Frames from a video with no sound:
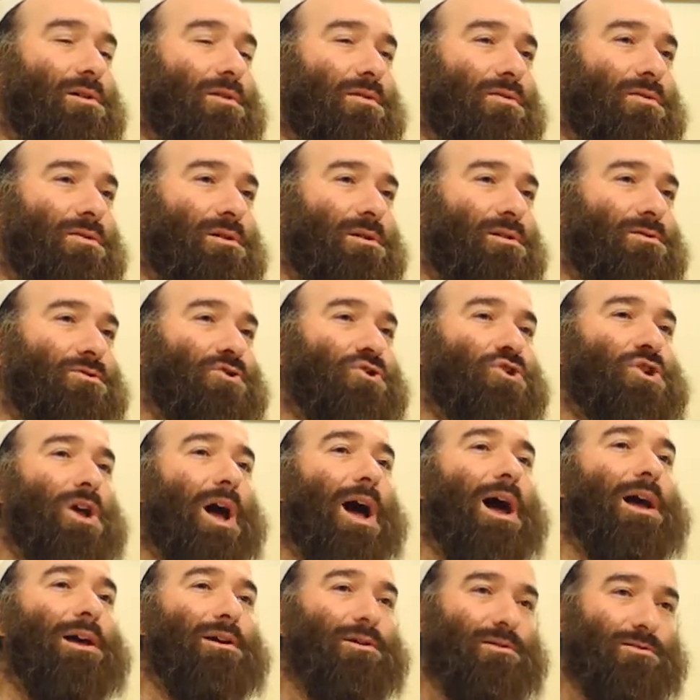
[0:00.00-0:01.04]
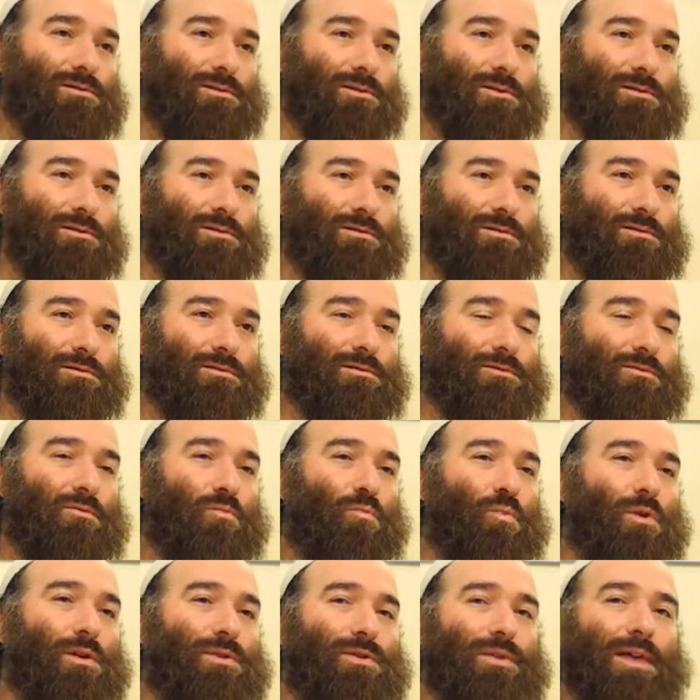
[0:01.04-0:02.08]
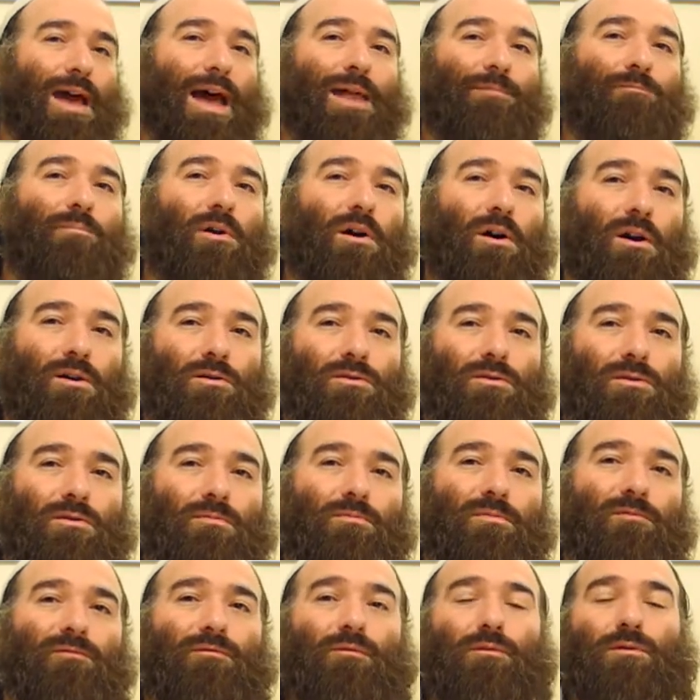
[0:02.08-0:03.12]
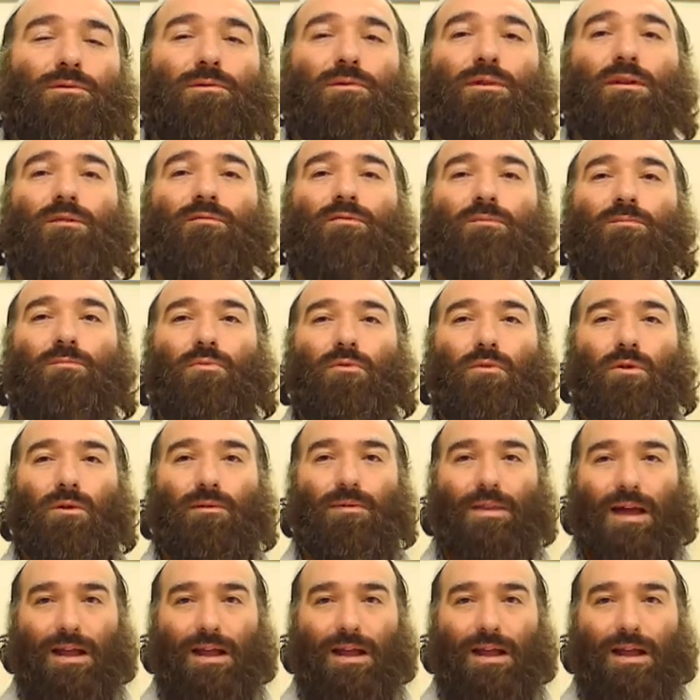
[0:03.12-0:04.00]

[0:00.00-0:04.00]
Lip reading: their child with that partner before they're even born.